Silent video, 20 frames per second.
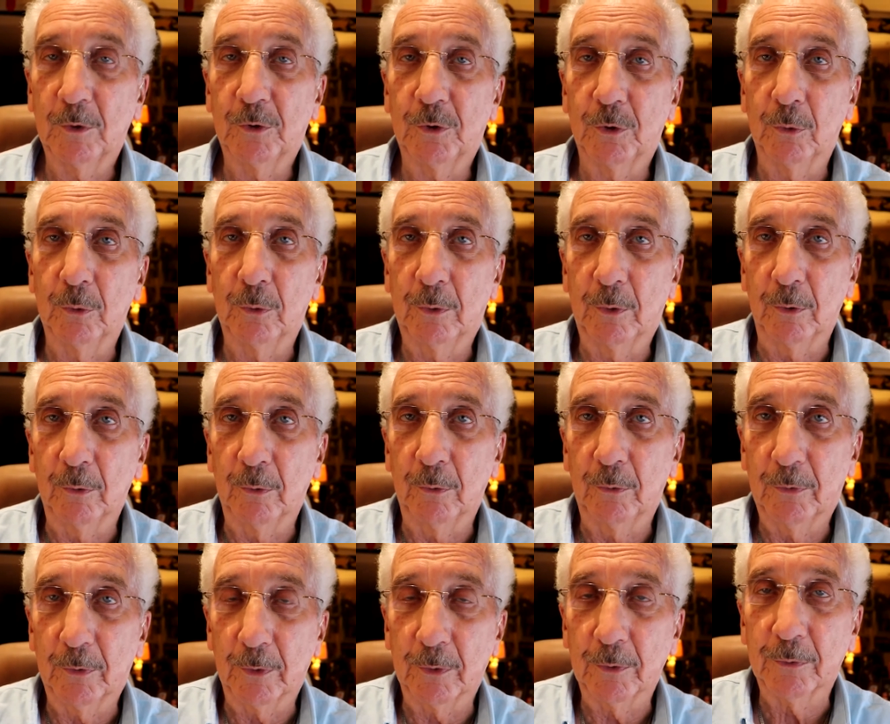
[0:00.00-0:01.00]
seriously
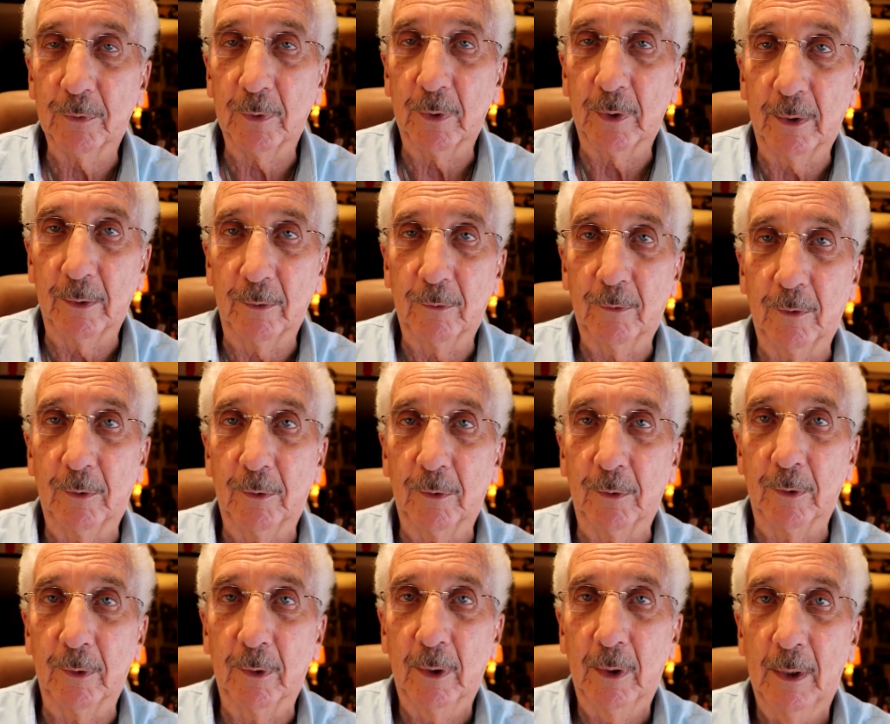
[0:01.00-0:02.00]
consider
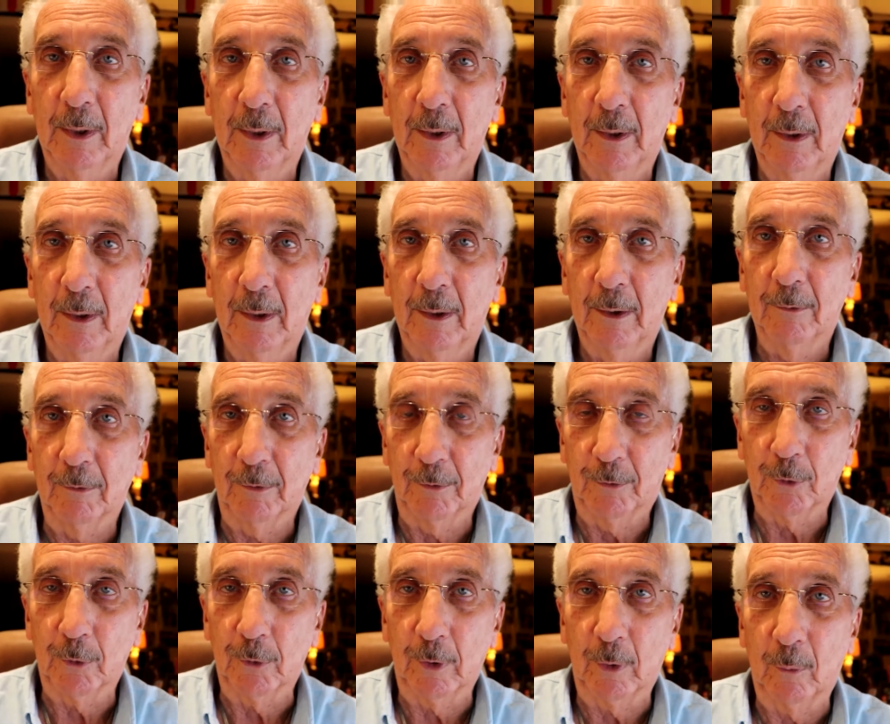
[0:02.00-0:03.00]
returning with
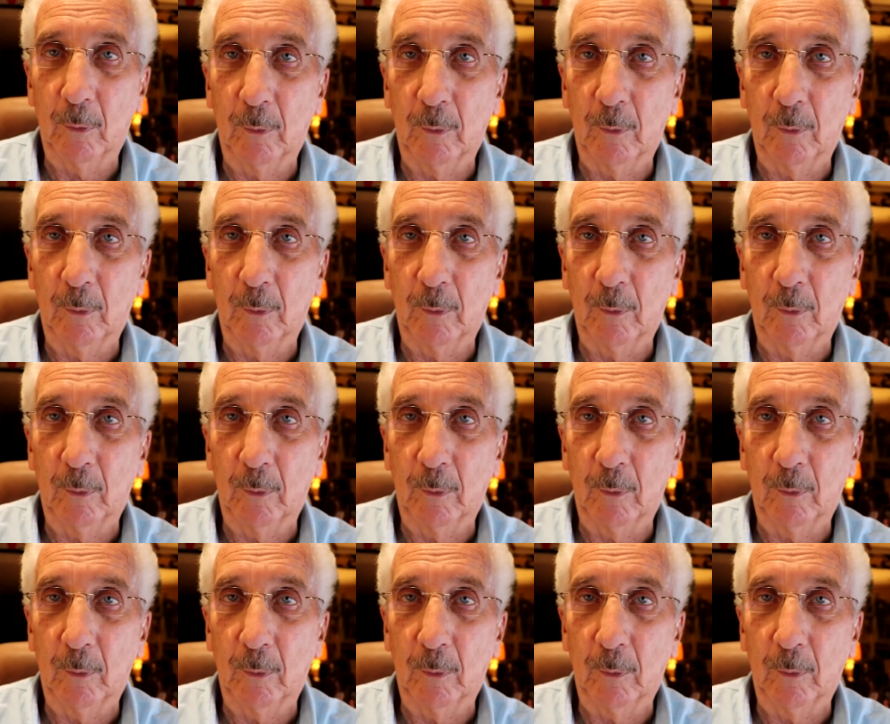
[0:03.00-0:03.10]
me.